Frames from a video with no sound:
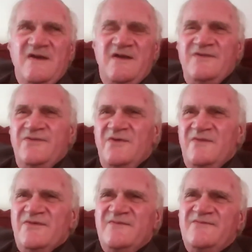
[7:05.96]
in
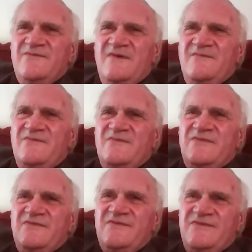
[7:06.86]
terms of, of
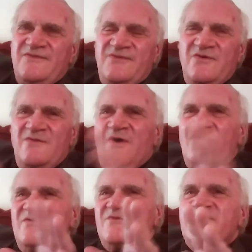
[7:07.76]
the term
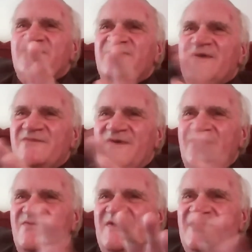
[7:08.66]
ownership, I, I
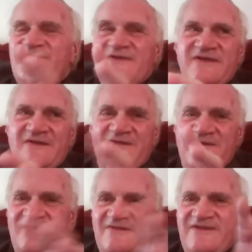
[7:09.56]
realize I get a
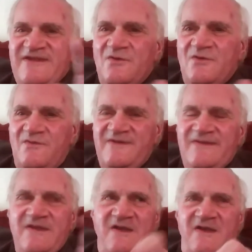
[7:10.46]
little legal when
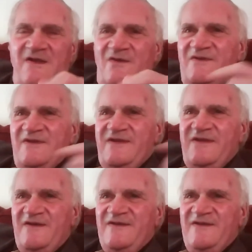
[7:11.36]
when I,
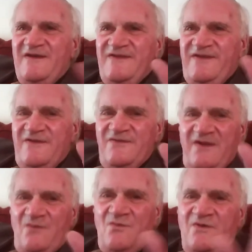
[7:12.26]
I, I hear
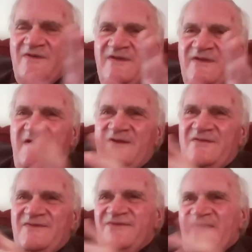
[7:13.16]
that word
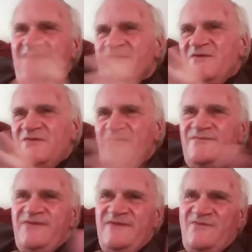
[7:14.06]
does that include
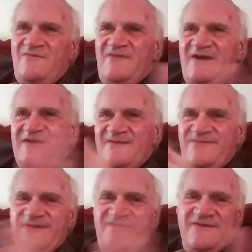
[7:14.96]
people who might not
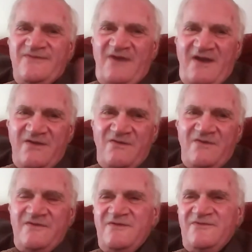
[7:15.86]
be the entire
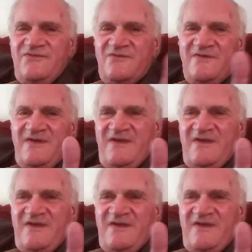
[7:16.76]
owners or